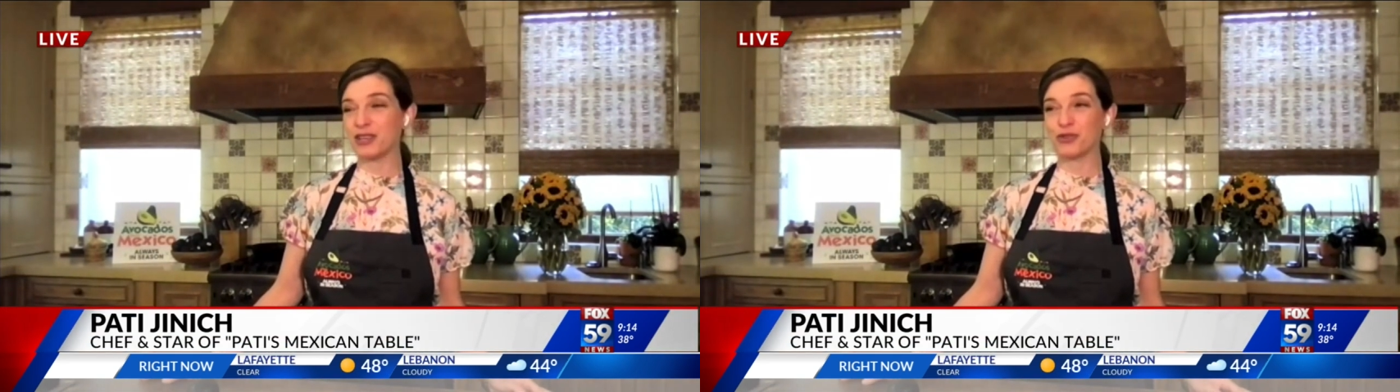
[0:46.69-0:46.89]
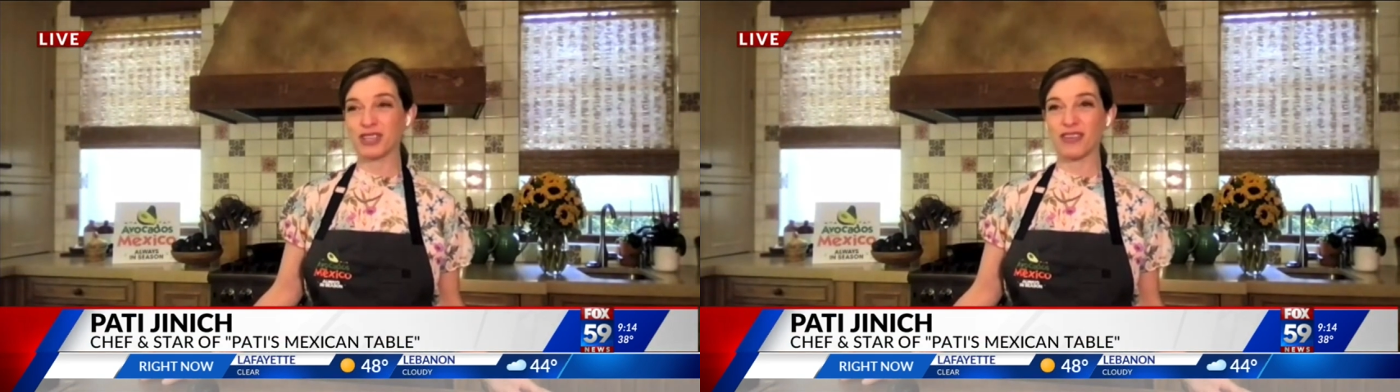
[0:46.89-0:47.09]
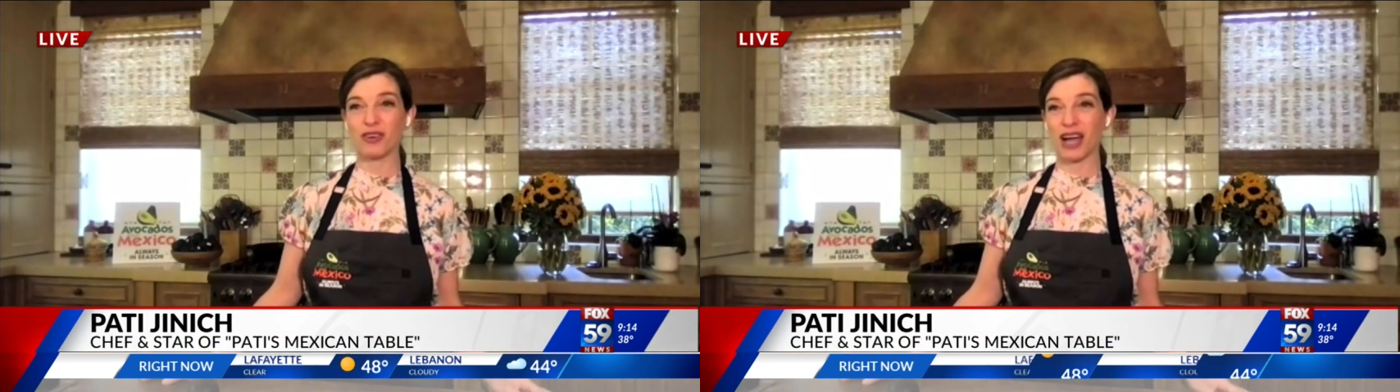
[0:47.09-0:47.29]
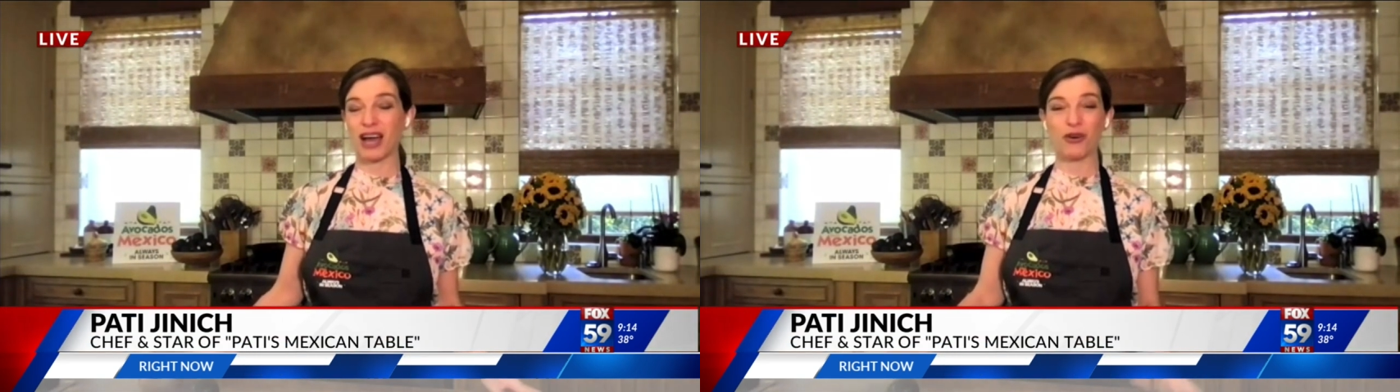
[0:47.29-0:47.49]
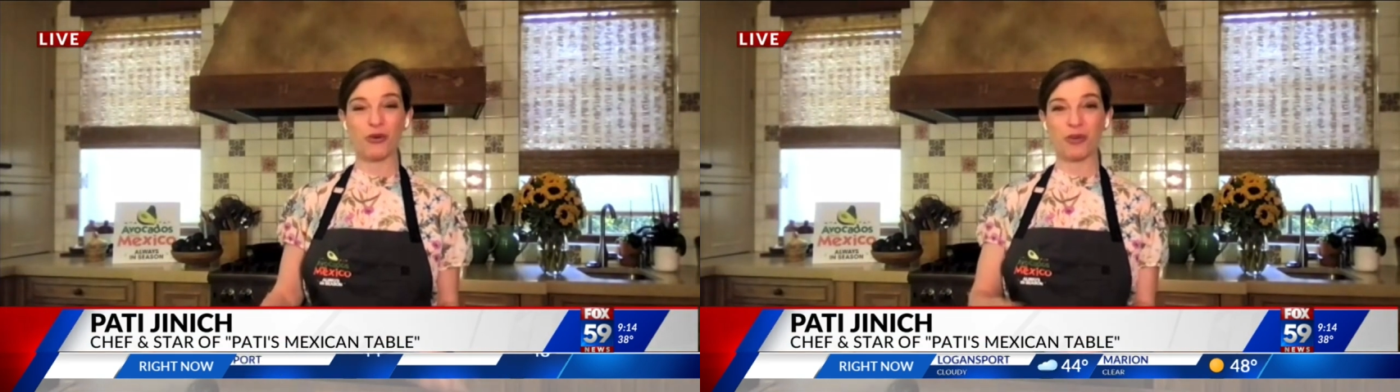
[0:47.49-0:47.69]
use
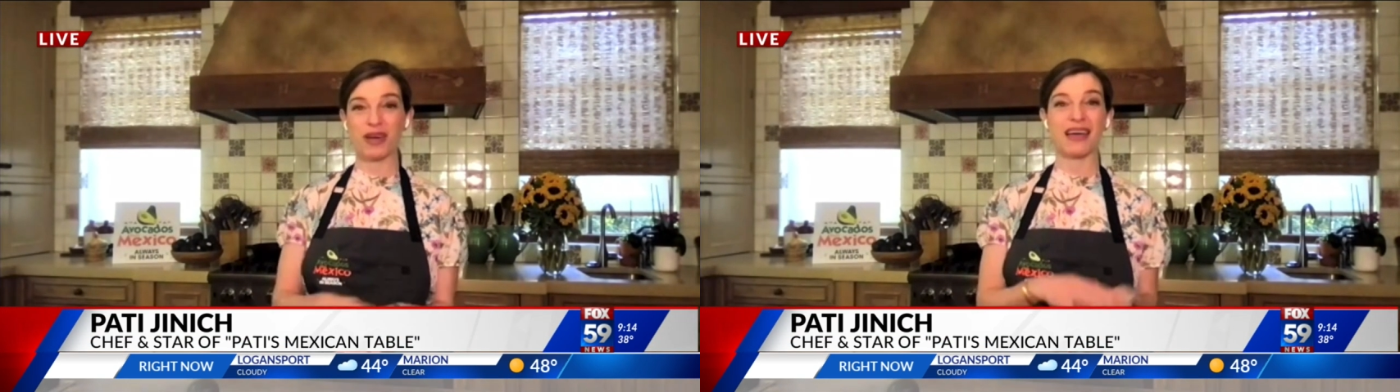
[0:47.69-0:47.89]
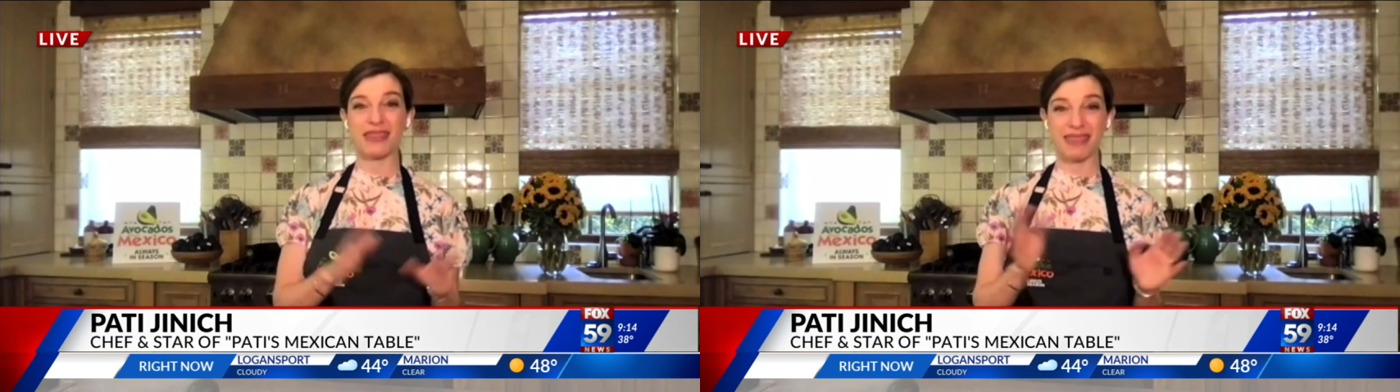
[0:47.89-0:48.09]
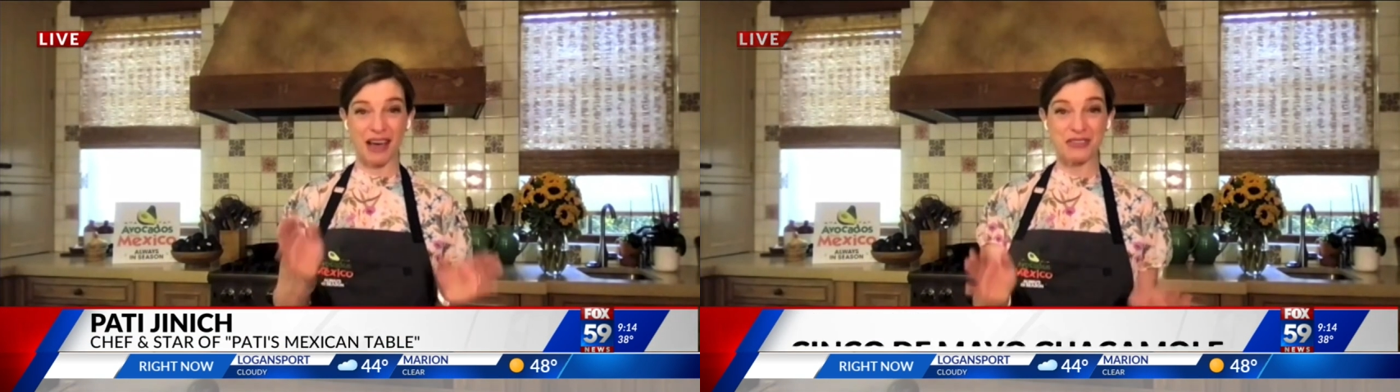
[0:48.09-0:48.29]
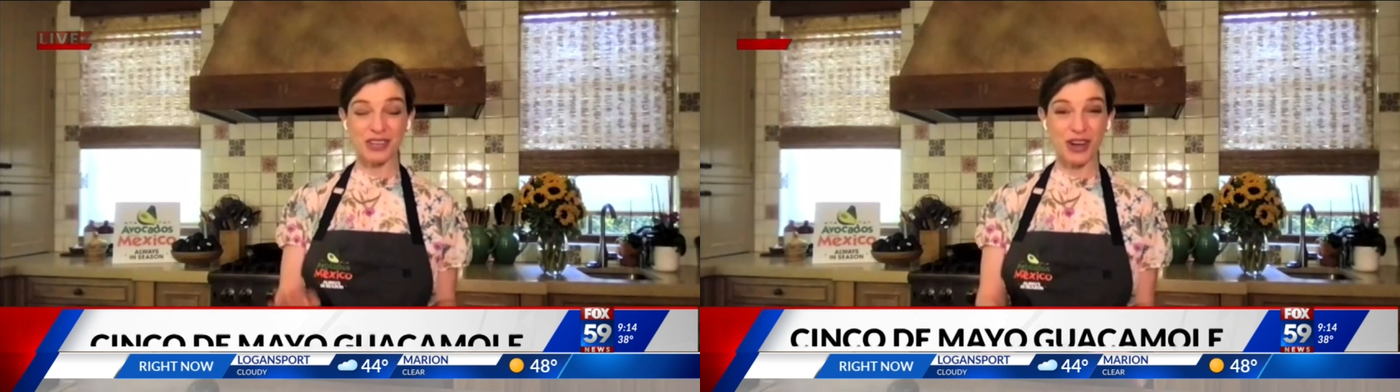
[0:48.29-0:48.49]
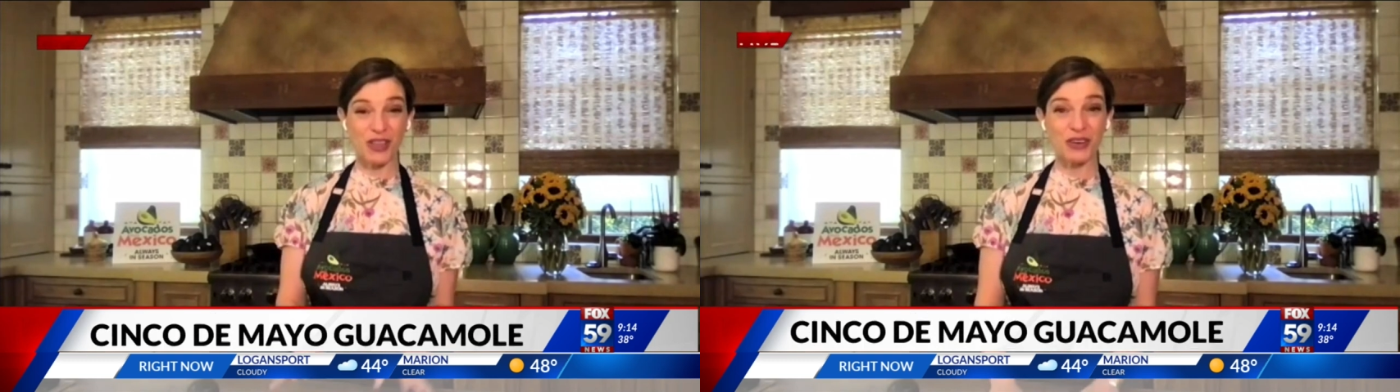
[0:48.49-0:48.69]
avocado with
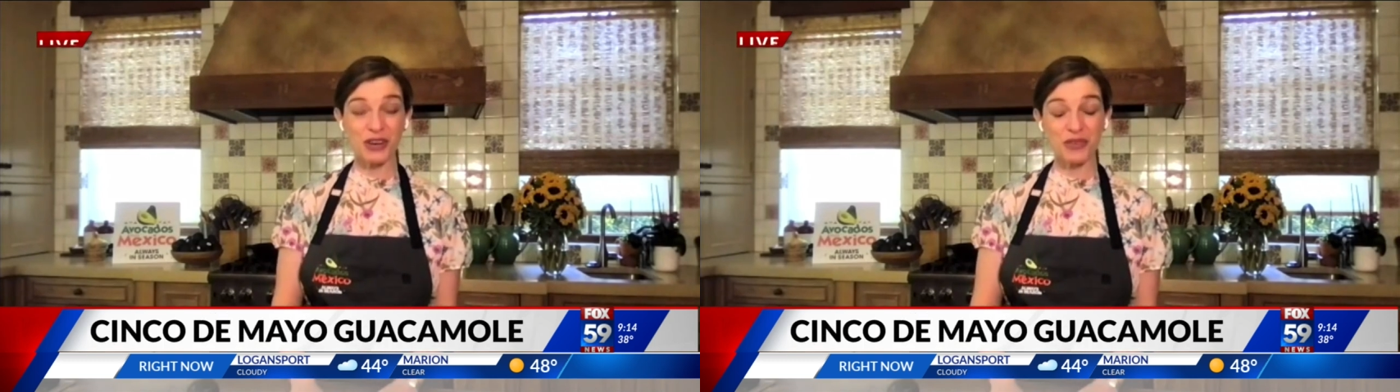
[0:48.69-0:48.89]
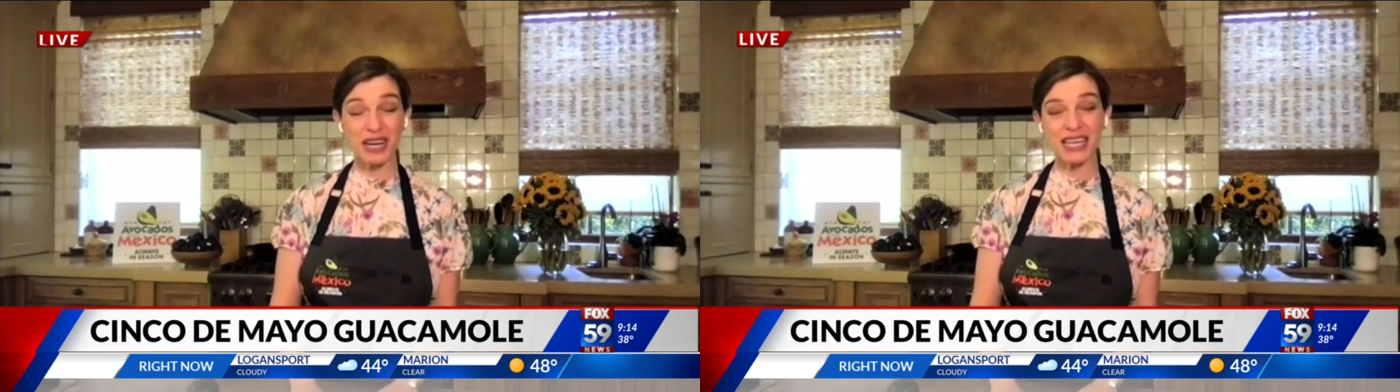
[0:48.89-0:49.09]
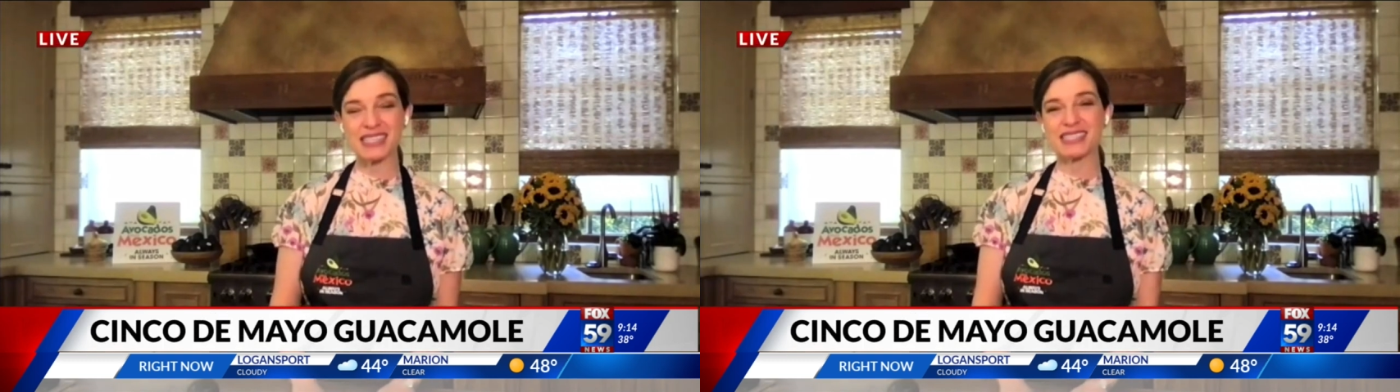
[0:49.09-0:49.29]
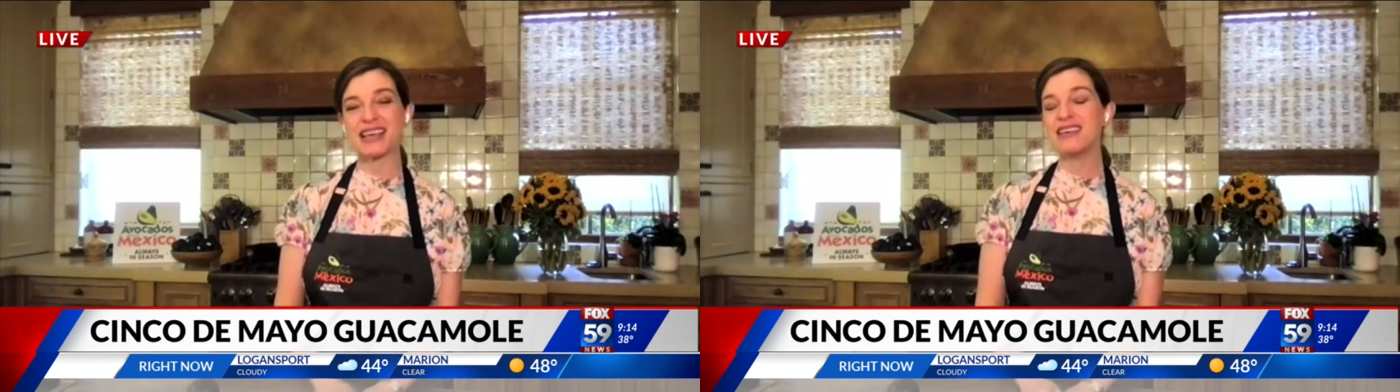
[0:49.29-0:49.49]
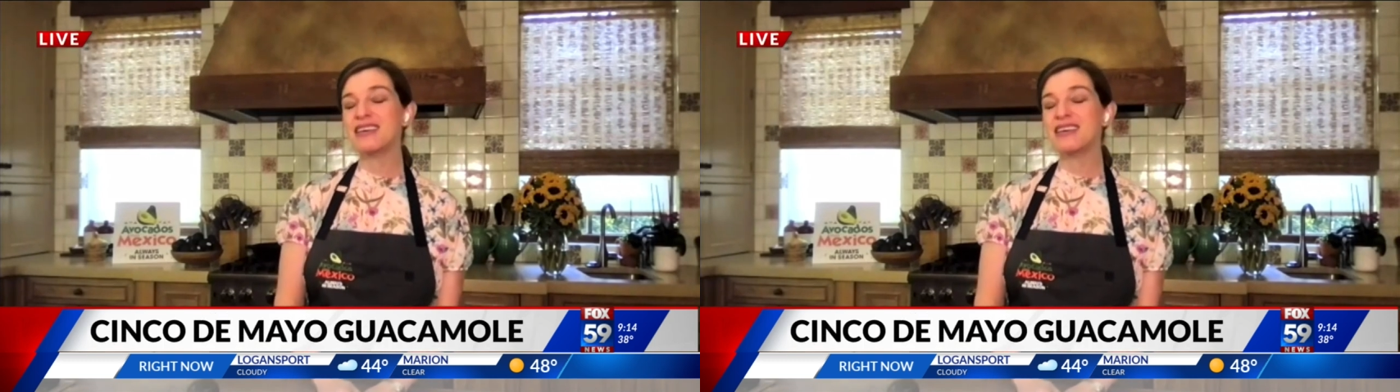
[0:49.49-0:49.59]
1,000 other ingredients.